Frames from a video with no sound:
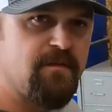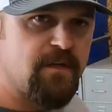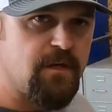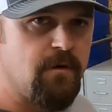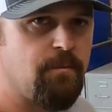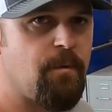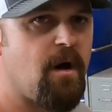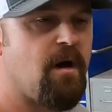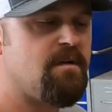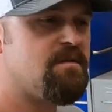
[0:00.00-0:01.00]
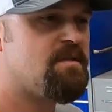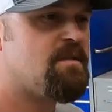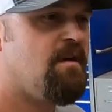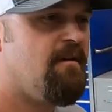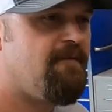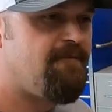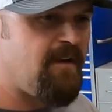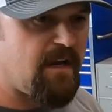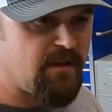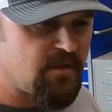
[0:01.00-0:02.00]
the coupons,
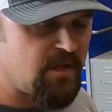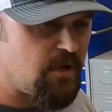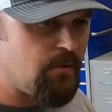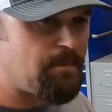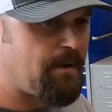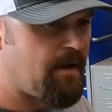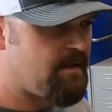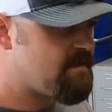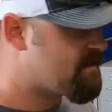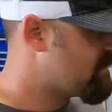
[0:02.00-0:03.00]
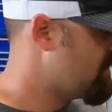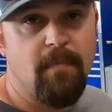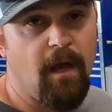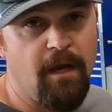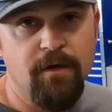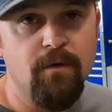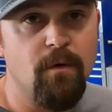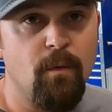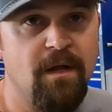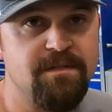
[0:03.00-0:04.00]
fitting the coupons, and doing a
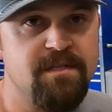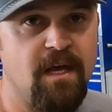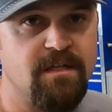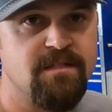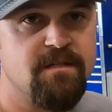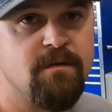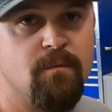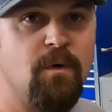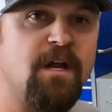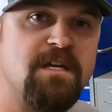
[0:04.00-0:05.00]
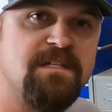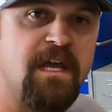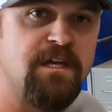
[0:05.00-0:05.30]
weld test. And when I say